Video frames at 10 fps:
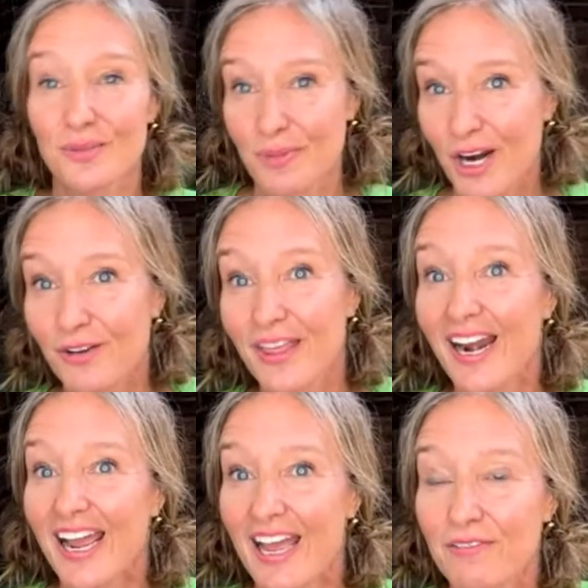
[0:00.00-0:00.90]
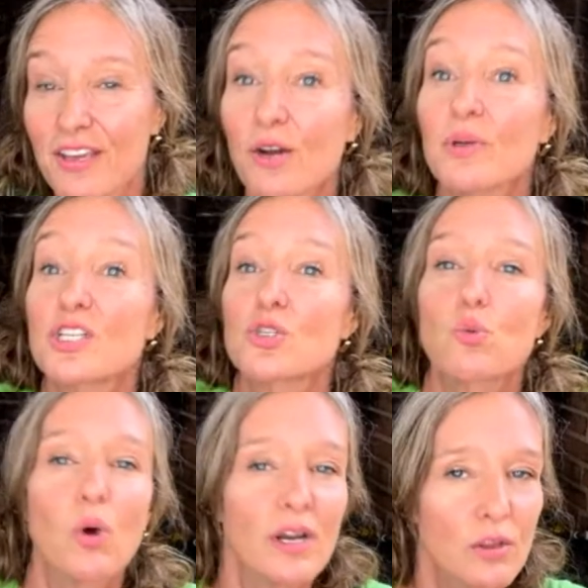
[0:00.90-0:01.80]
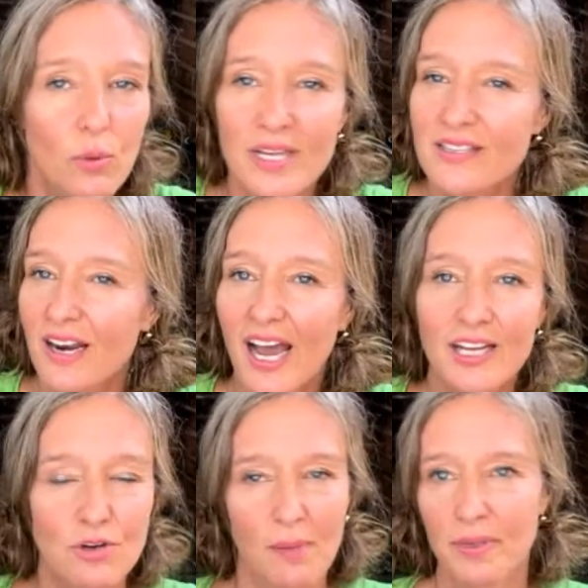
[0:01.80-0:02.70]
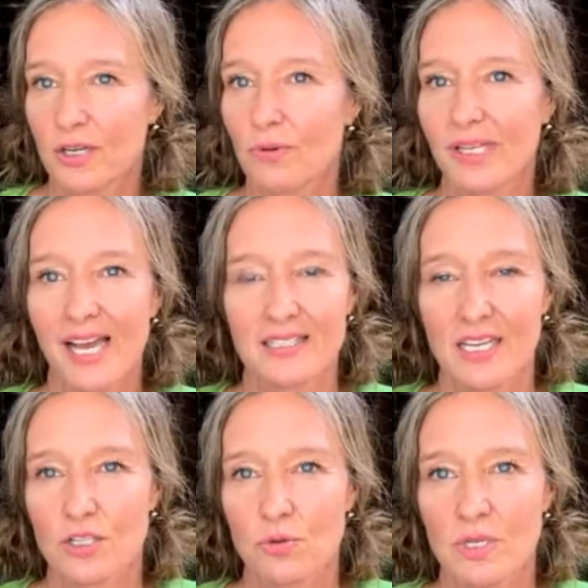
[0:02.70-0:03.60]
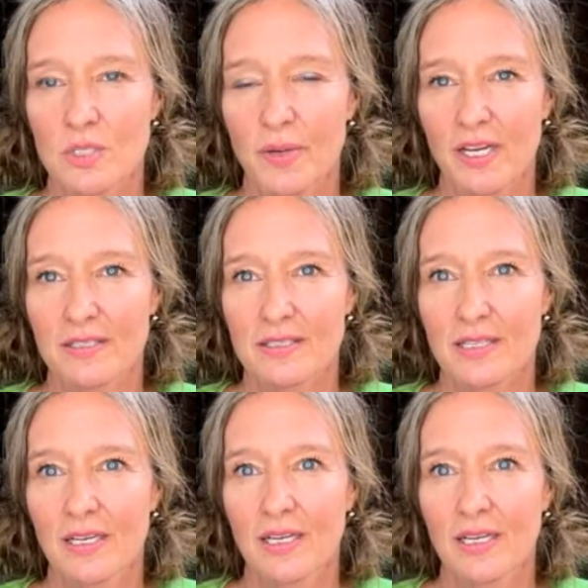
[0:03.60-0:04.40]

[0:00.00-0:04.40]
tomorrow that I have here, which is one of the ways that I drop into relaxation response.